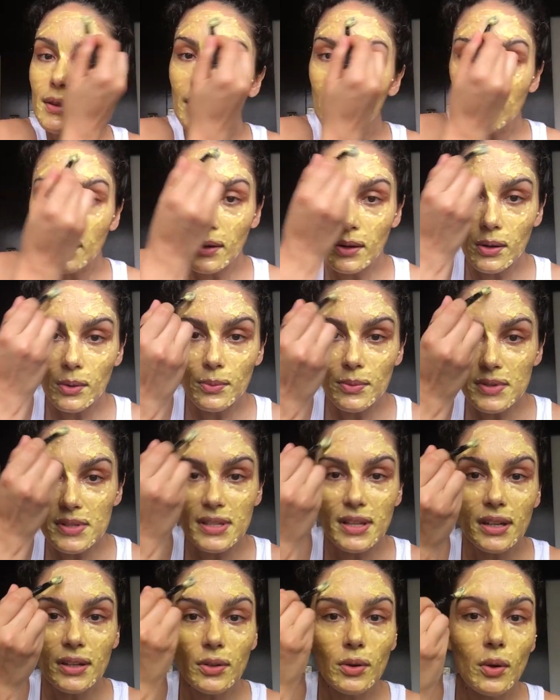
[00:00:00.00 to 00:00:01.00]
Almost
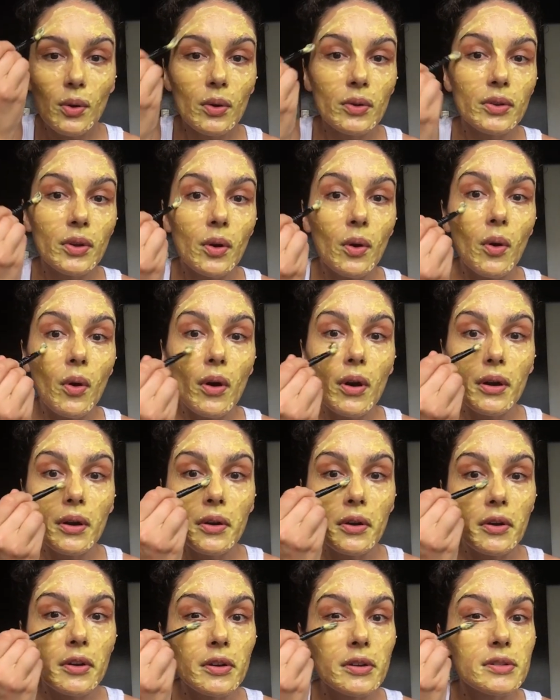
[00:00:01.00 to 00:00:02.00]
done. Go on the
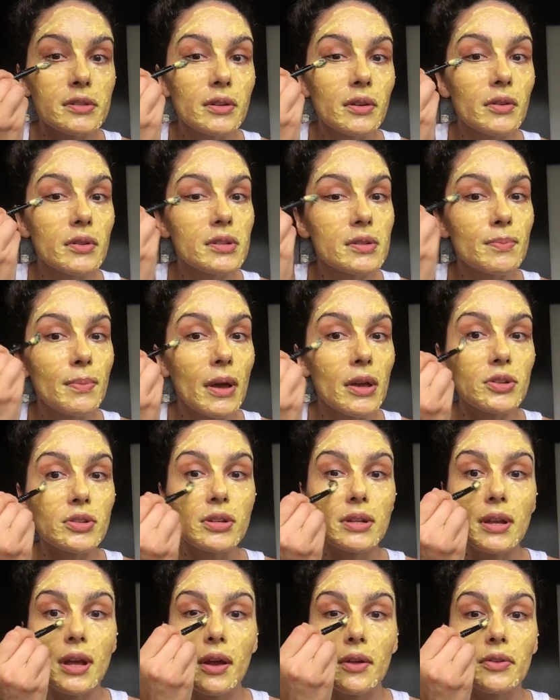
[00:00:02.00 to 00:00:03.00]
corners, go
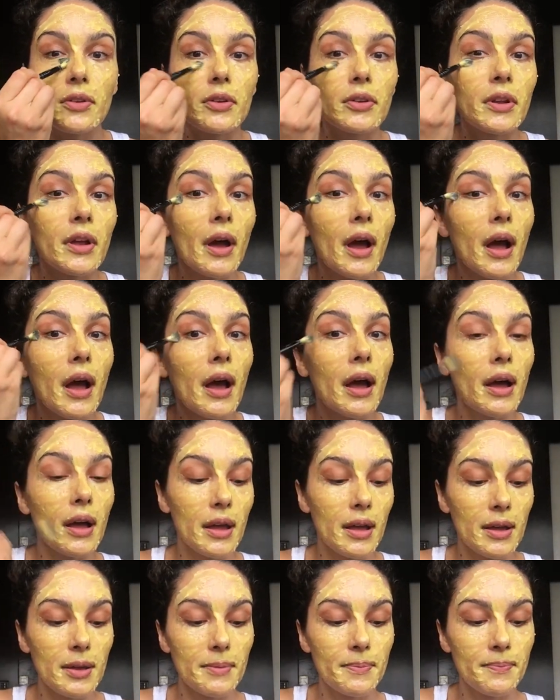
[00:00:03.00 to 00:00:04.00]
especially under the
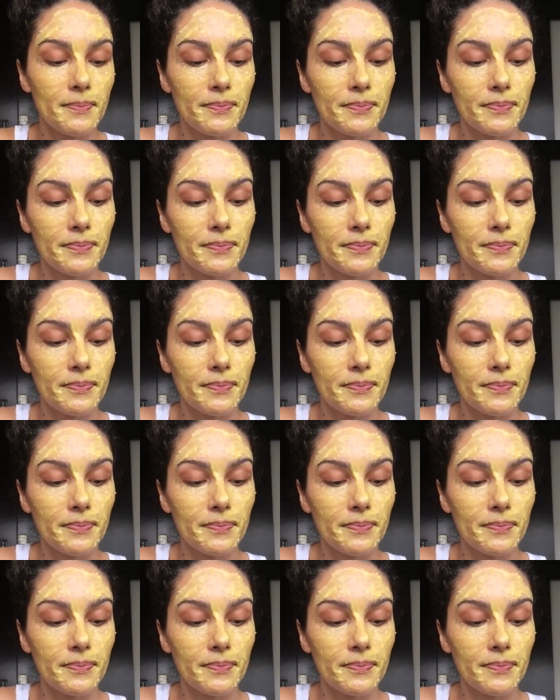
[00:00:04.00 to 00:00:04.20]
eye,